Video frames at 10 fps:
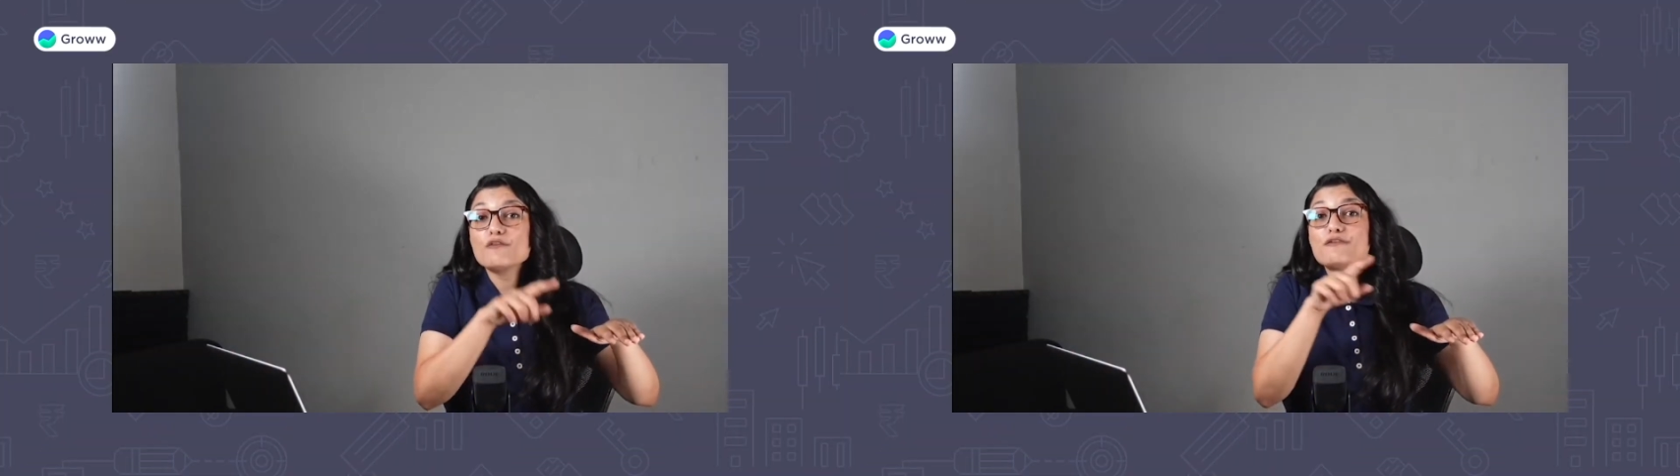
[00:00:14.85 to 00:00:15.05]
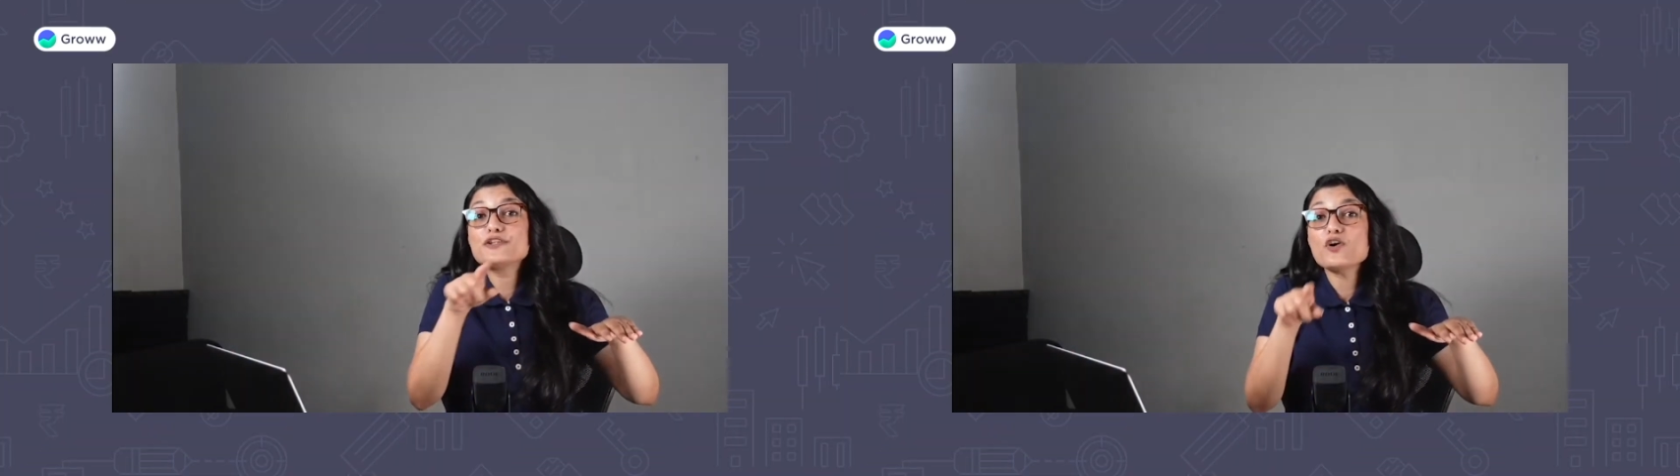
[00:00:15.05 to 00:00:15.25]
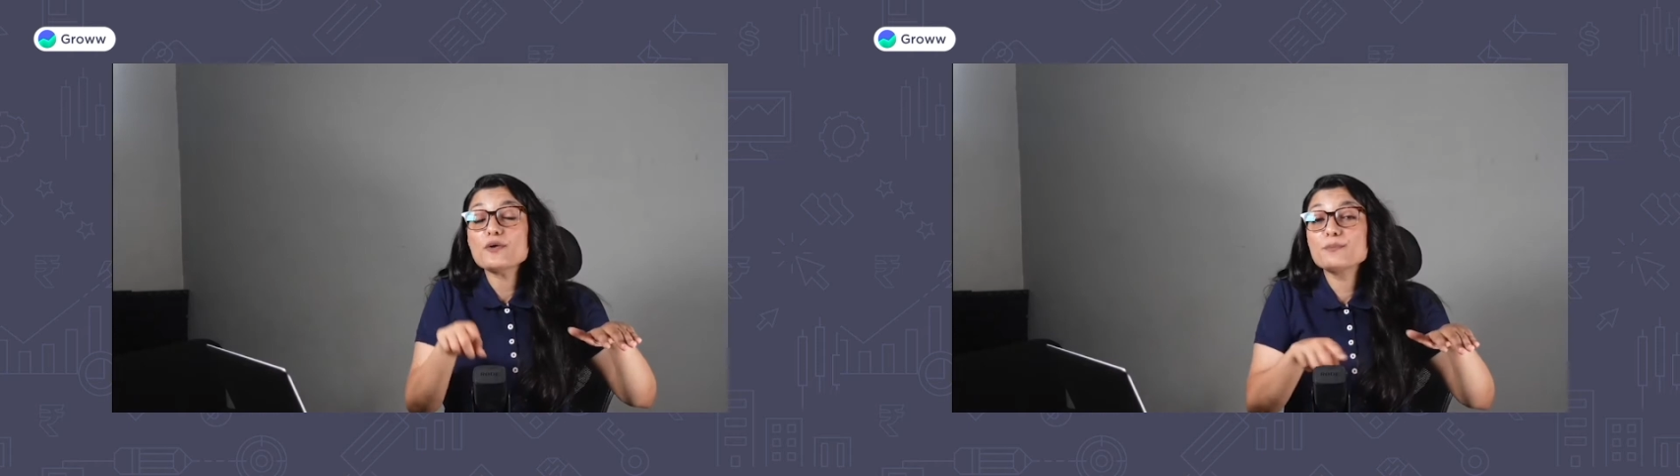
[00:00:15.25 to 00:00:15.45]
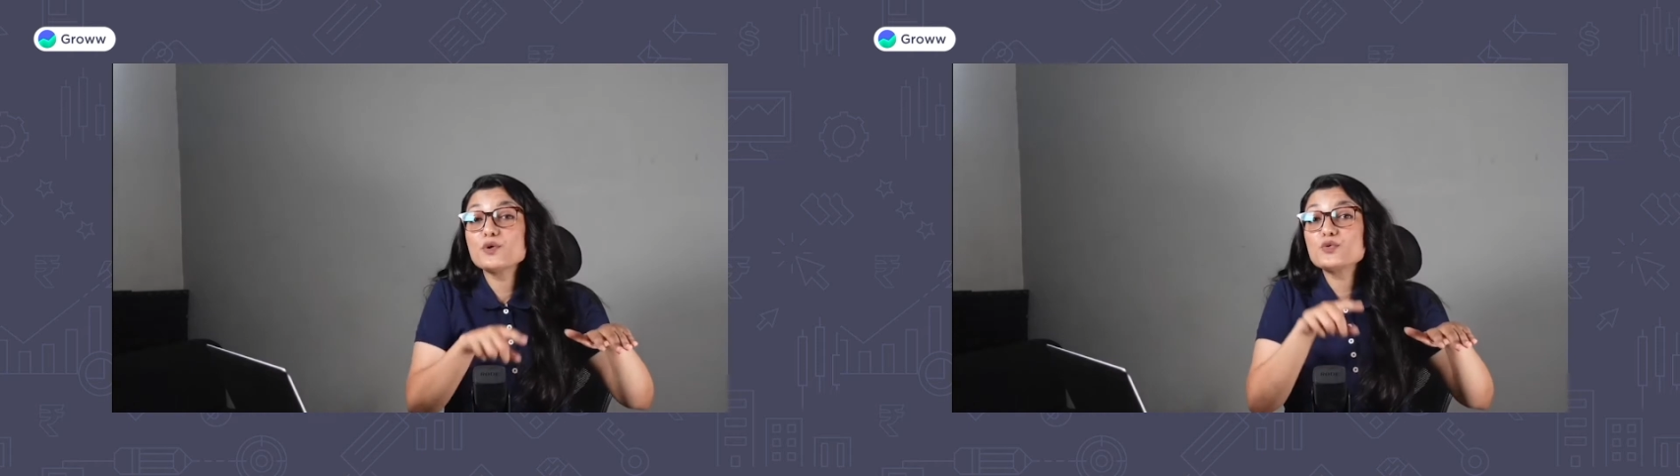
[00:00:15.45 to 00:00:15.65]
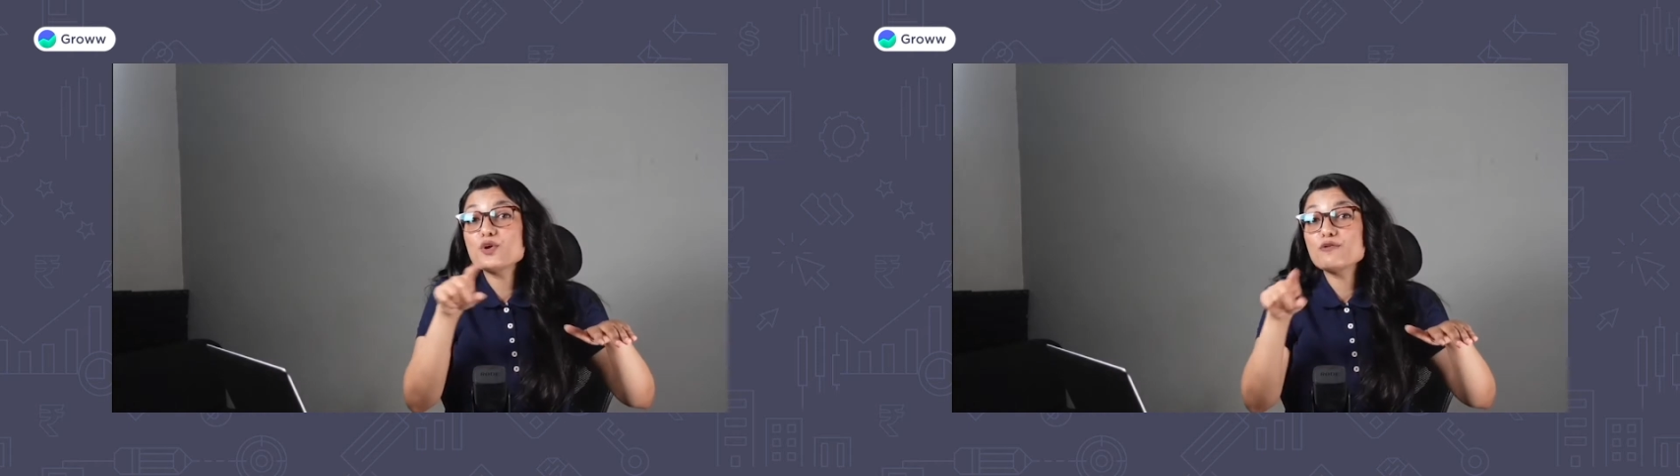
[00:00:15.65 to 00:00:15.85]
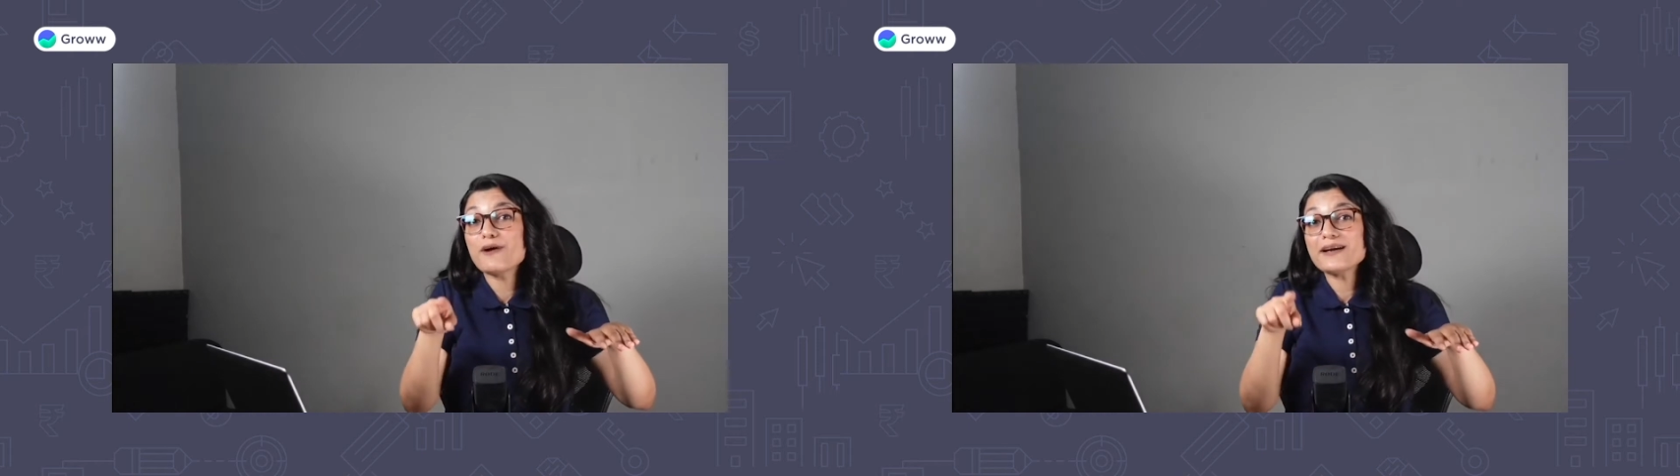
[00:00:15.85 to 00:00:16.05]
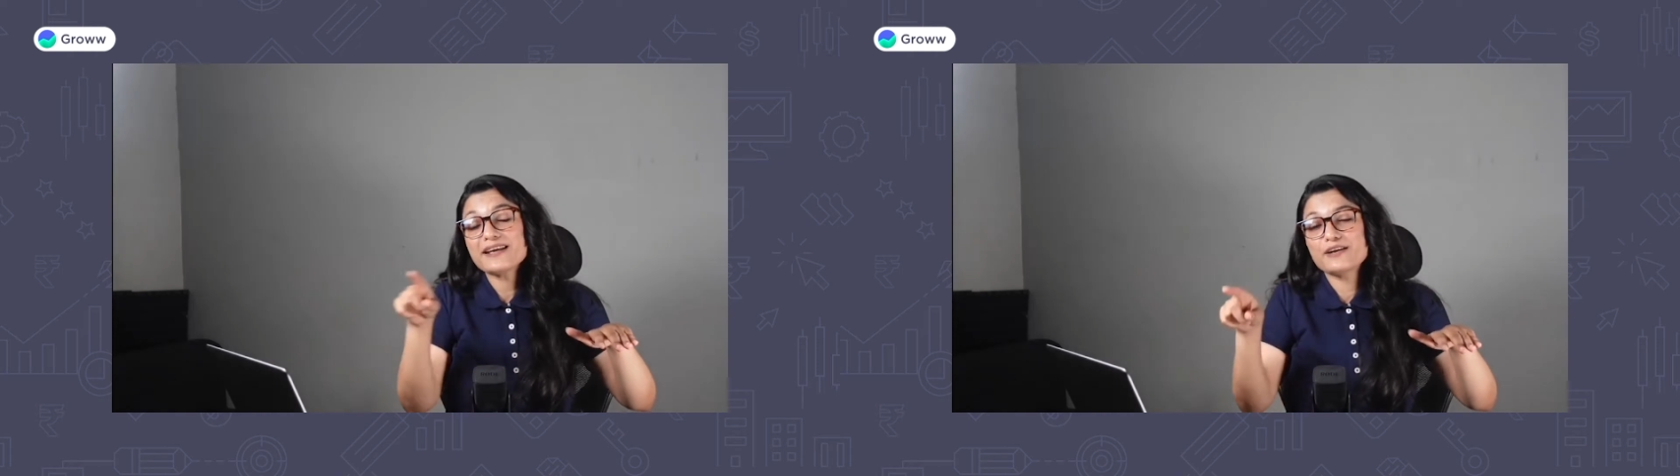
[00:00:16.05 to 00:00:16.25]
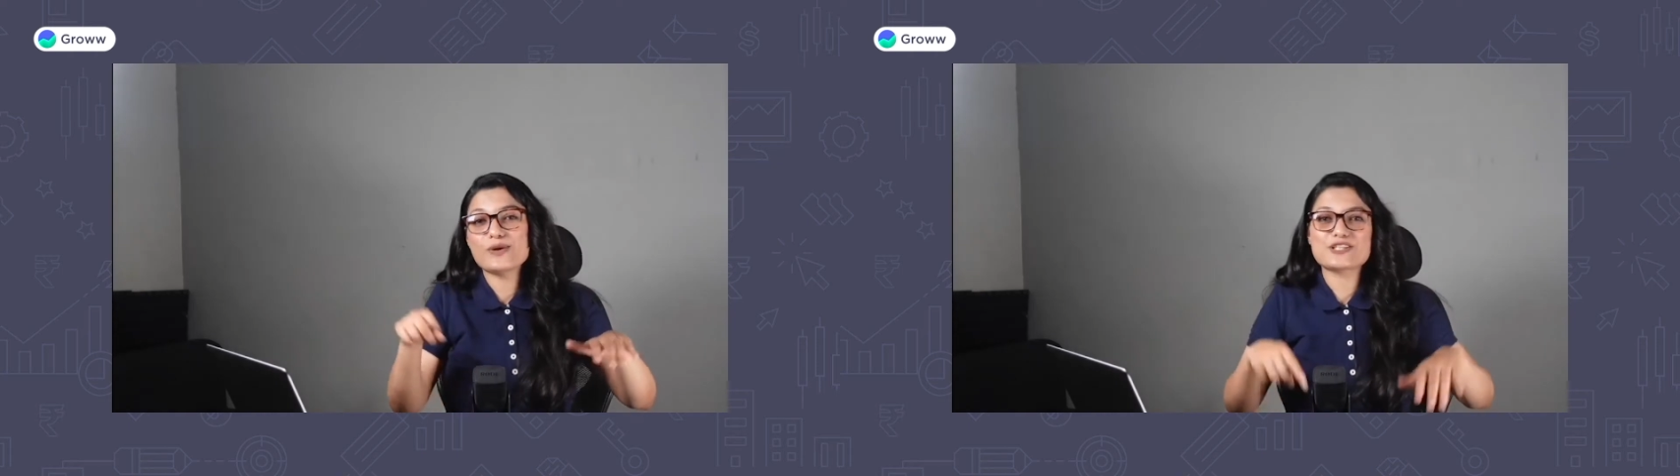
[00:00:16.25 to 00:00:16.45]
with your mutual fund
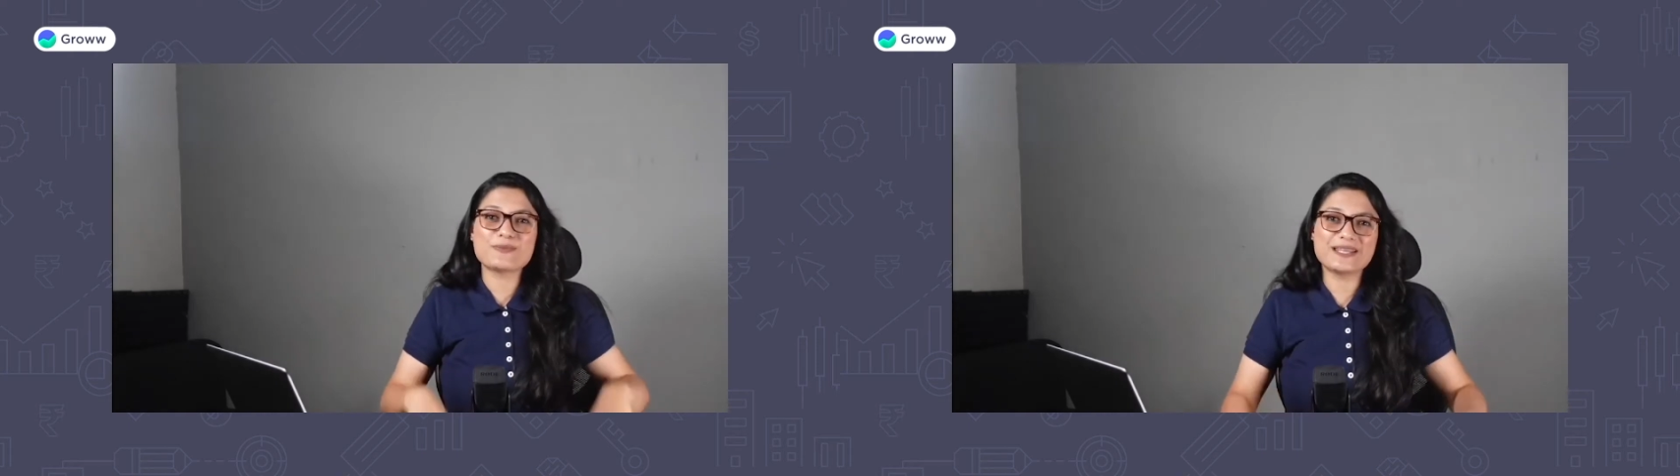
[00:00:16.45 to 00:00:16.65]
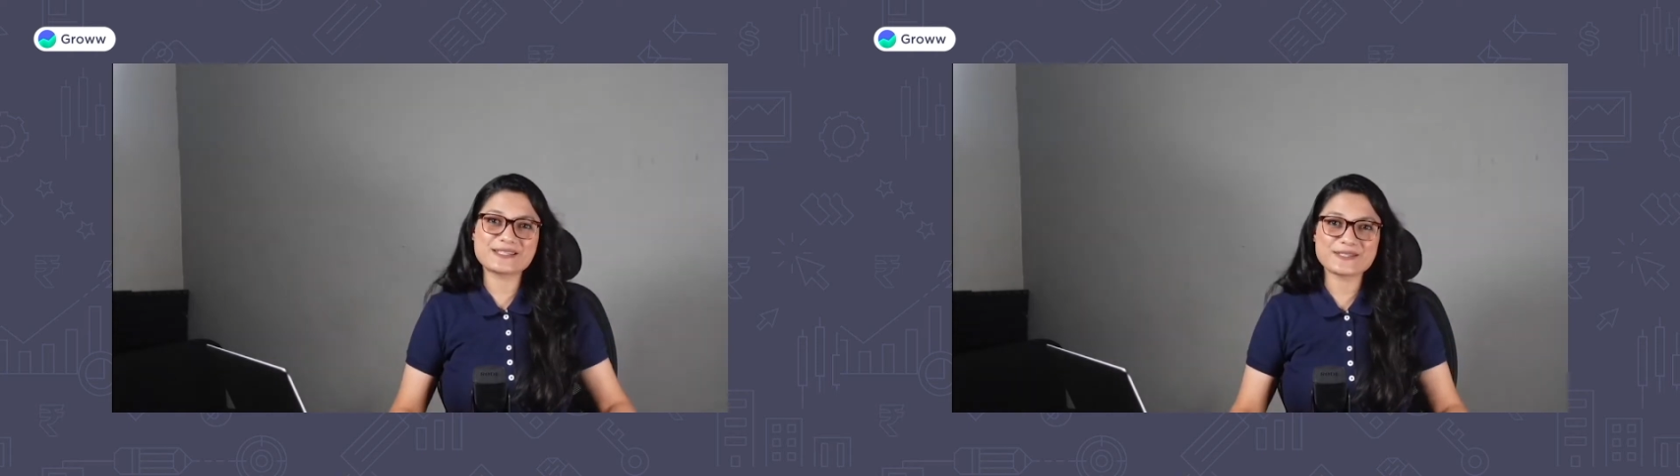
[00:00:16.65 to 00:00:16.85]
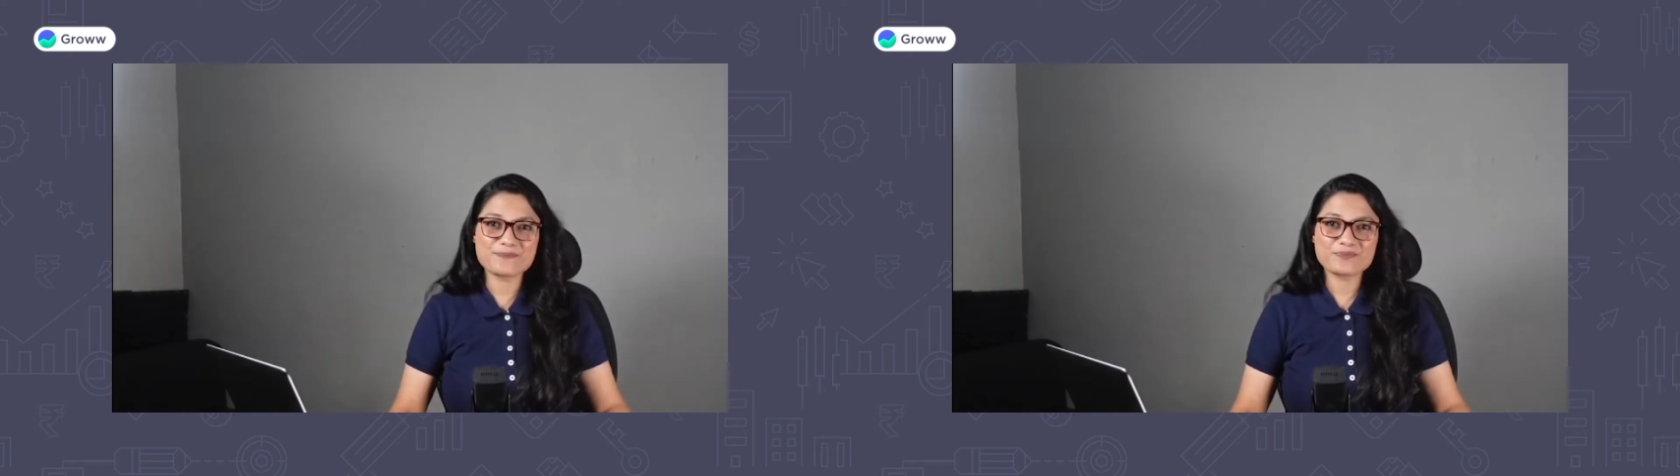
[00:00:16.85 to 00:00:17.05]
investments.